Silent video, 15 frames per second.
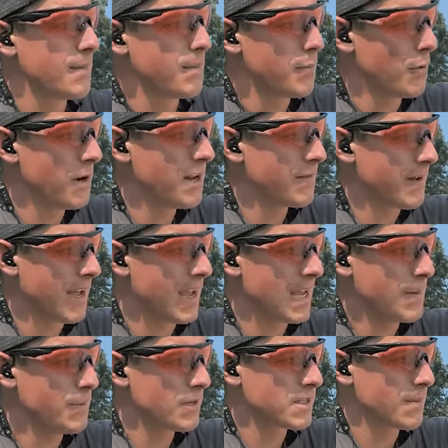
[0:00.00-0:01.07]
Point of
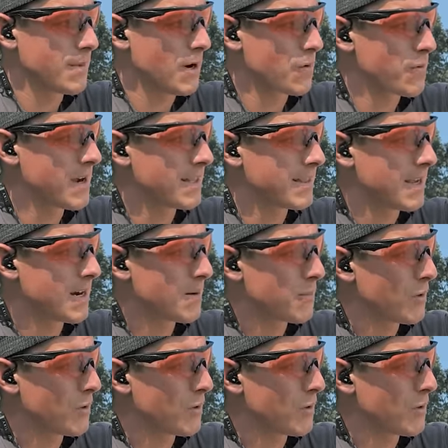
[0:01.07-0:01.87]
aim was about right there.